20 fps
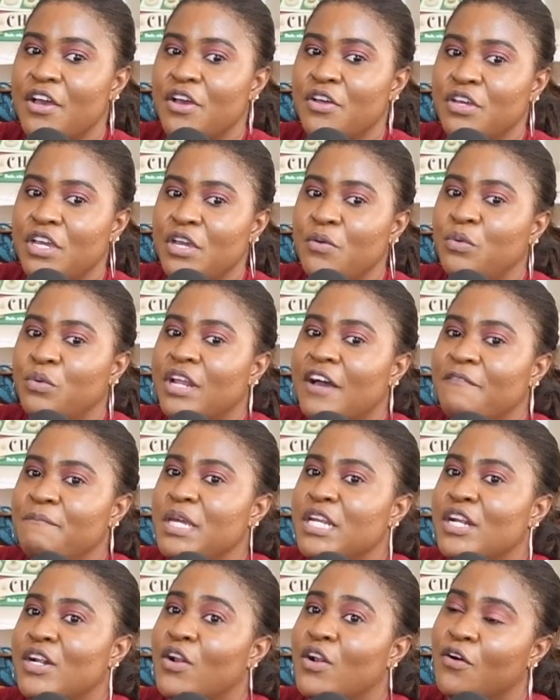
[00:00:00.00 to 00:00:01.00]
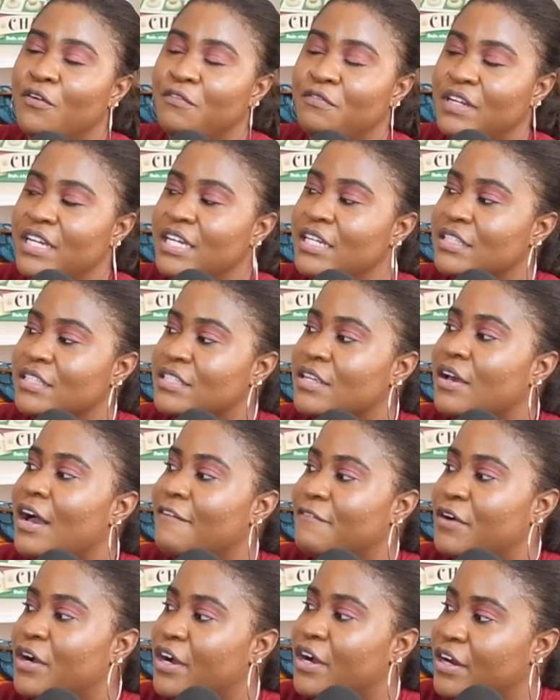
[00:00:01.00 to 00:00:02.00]
it would have been lovely to
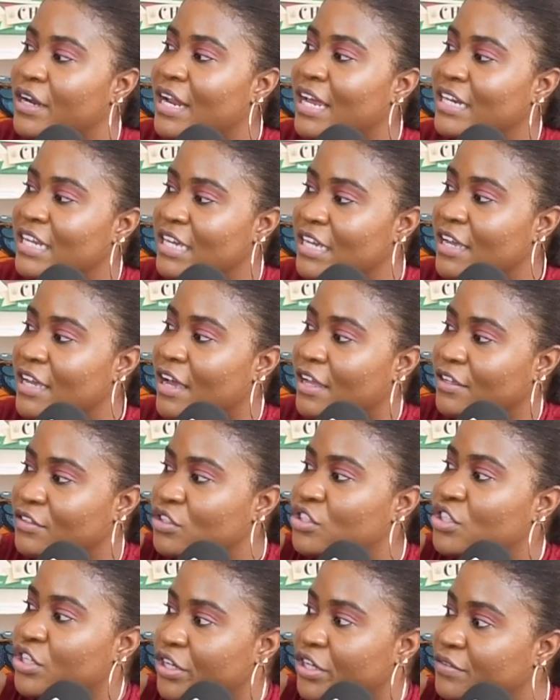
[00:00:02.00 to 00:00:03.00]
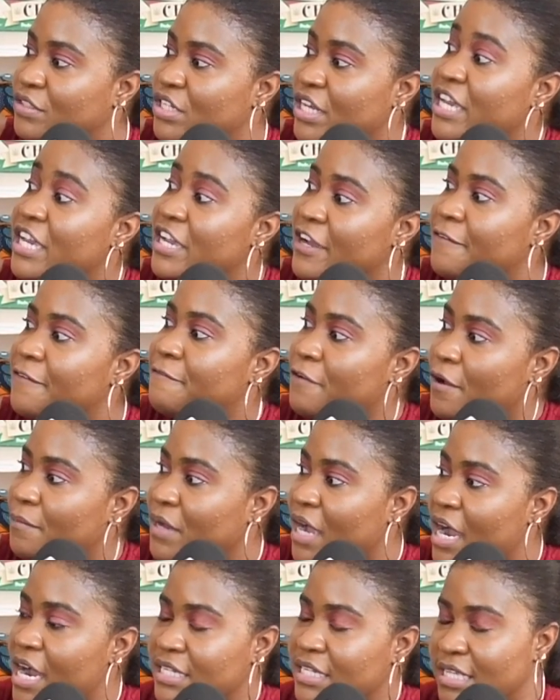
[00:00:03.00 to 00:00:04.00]
have heard to hear
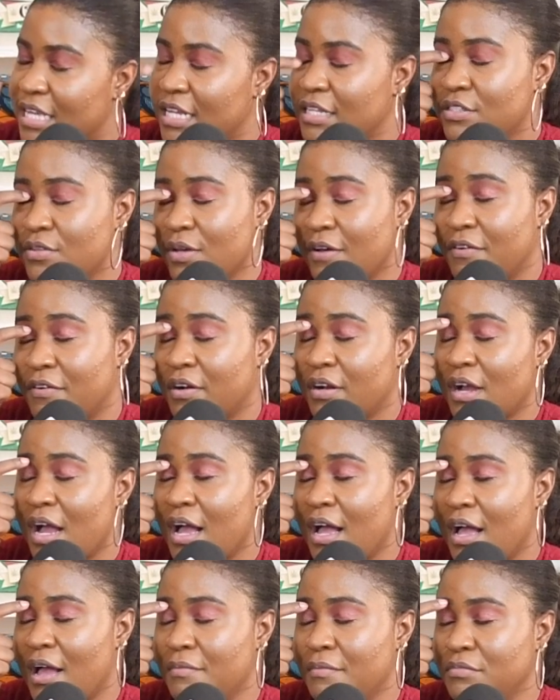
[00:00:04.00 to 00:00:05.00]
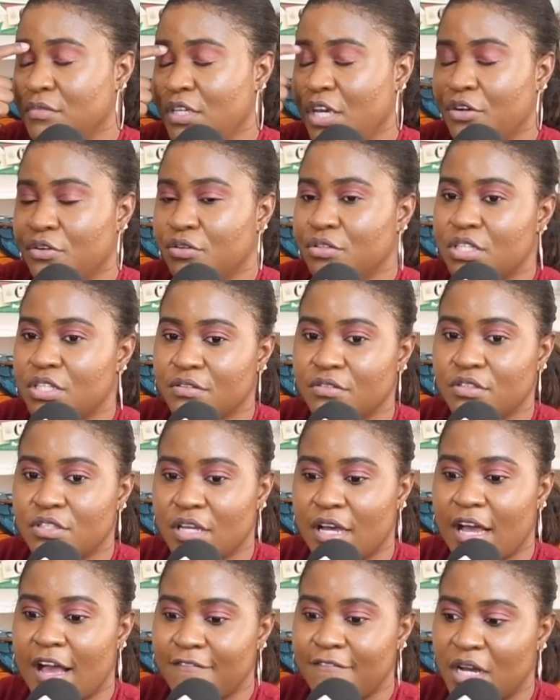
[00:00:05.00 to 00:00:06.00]
from Kartel, to have her
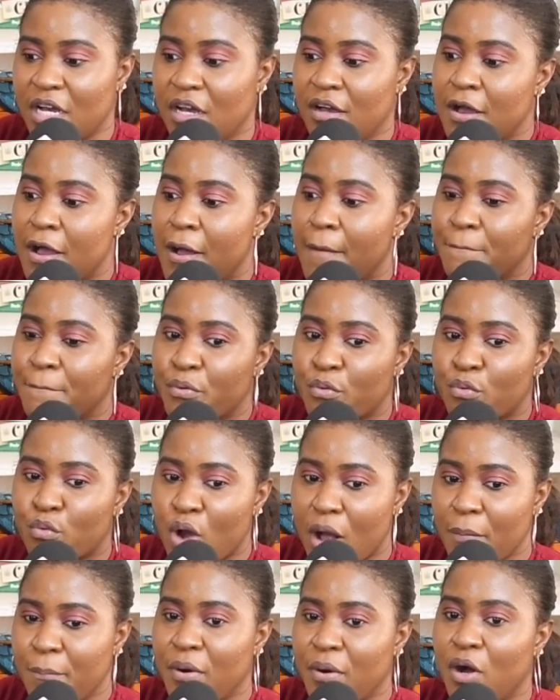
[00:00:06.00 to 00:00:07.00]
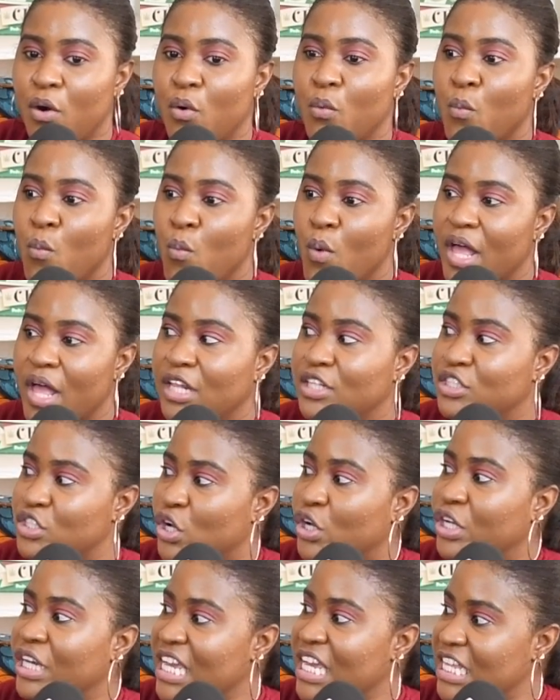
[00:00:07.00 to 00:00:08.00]
to have a proper well
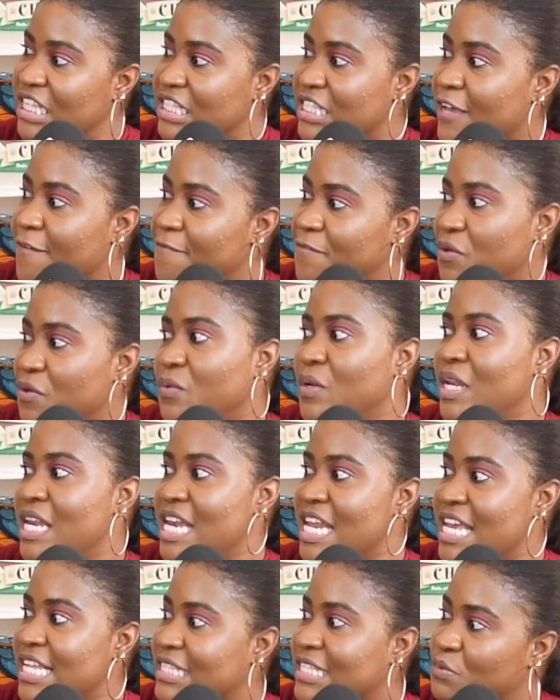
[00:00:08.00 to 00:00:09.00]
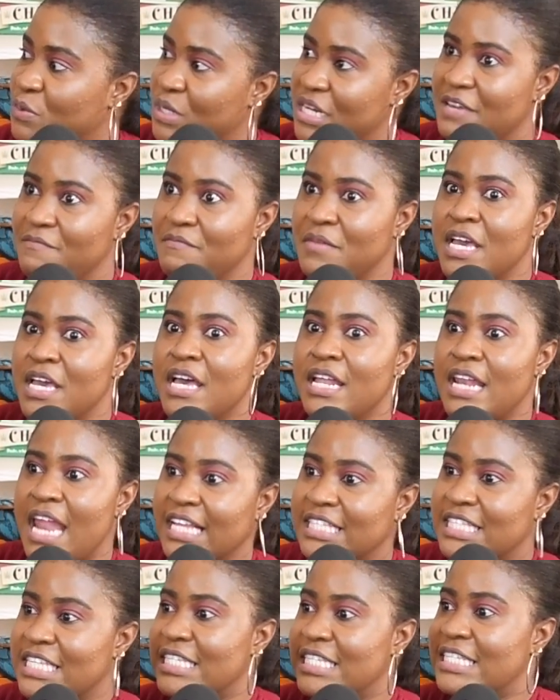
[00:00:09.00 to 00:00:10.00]
done interview lit with him,
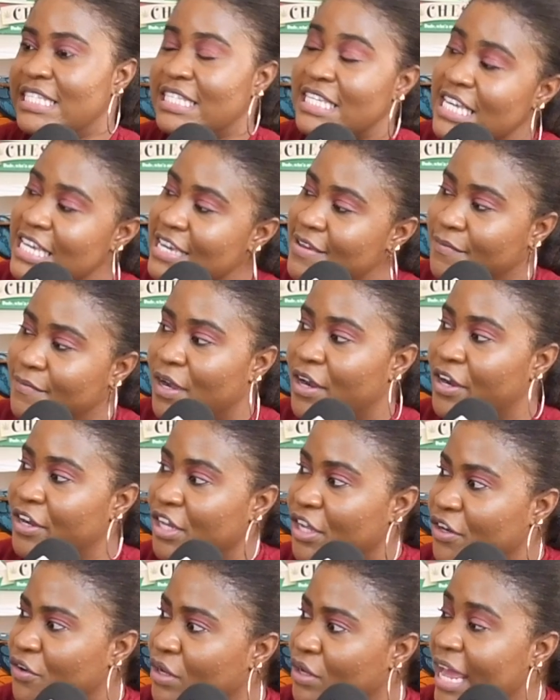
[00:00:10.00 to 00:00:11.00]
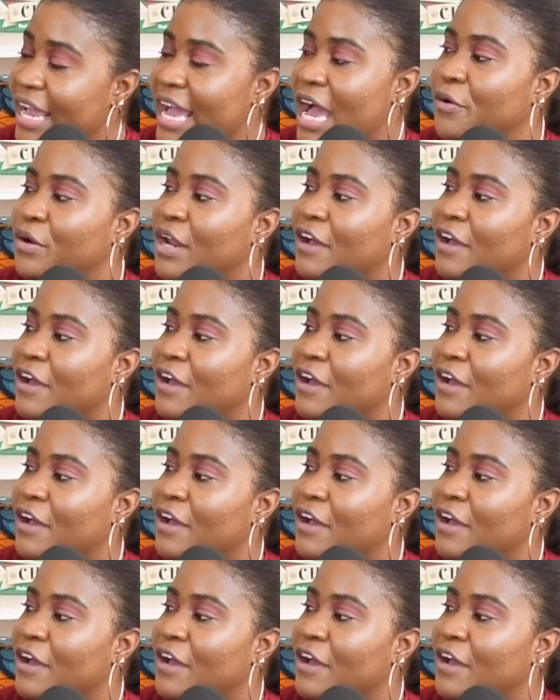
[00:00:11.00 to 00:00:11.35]
like to see him, or like I